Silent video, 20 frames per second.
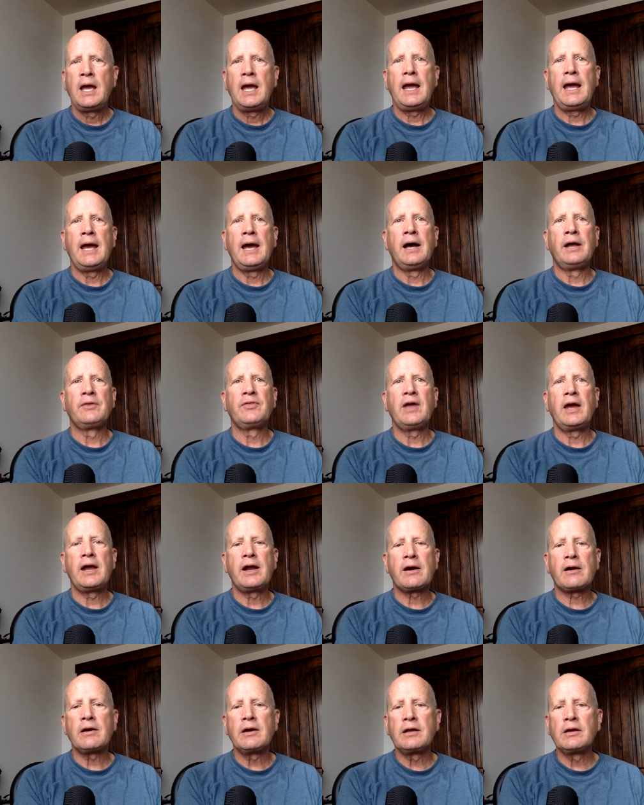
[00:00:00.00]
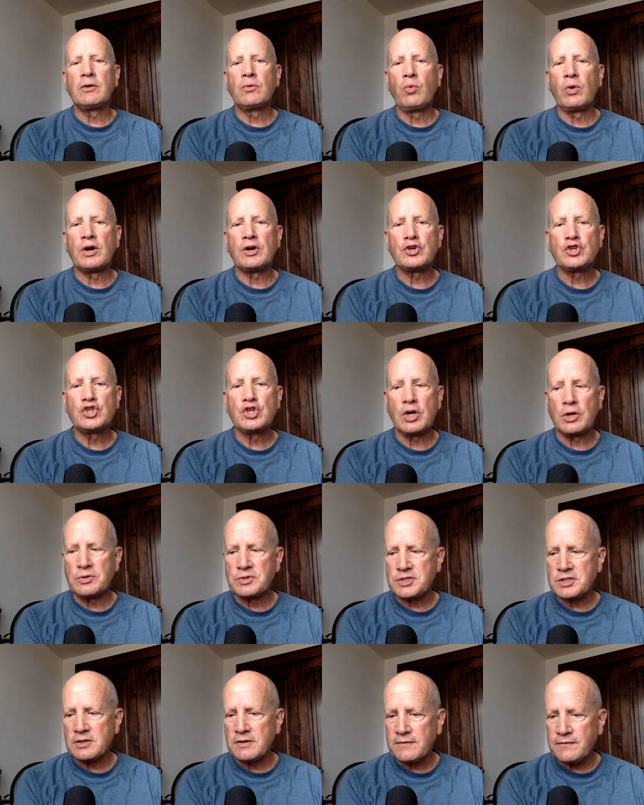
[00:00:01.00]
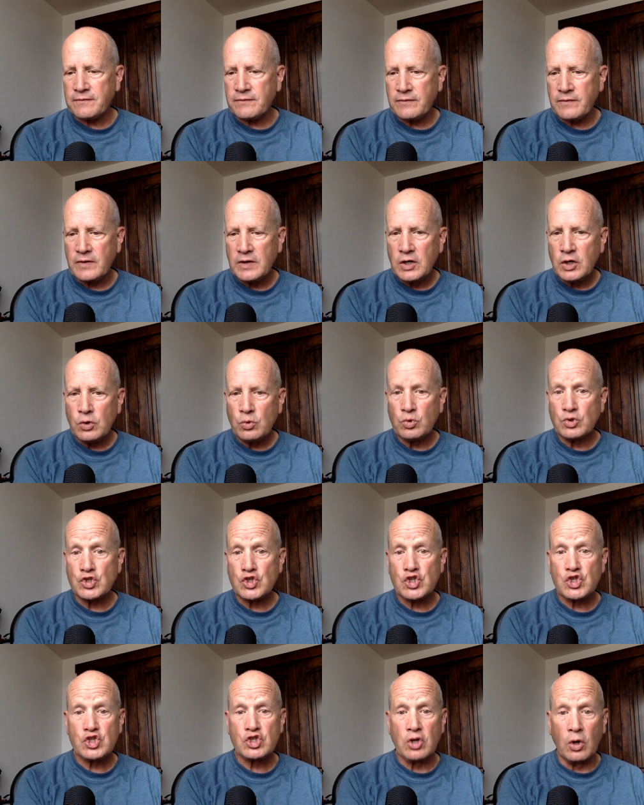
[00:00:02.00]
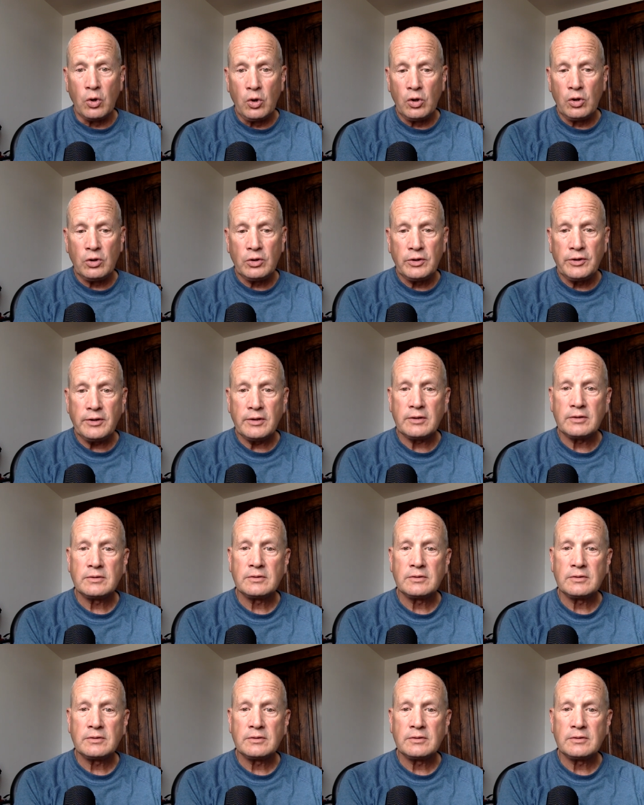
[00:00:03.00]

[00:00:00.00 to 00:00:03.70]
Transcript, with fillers: and the area where Joseph was sold